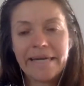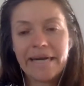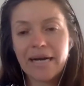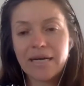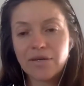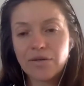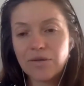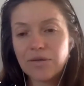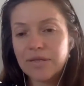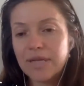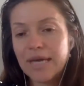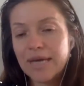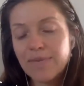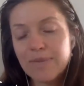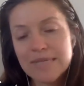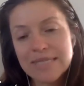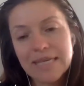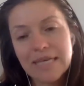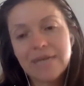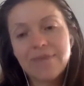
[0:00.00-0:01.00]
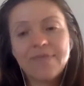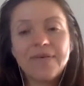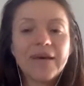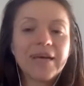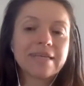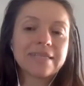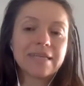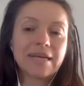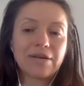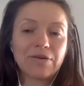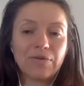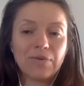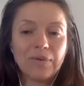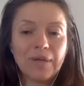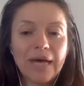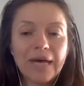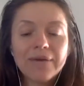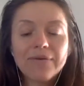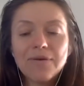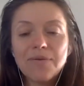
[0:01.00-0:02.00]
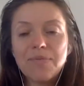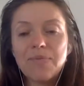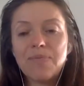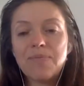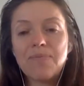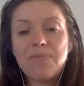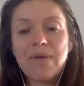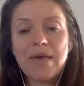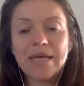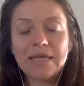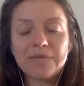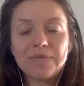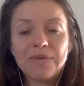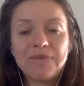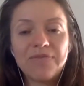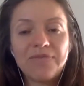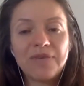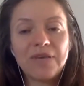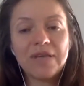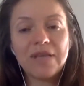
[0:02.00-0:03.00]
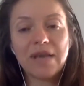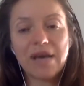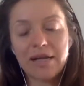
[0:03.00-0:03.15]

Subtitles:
I don't like my side effects, I don't like what makes me feel,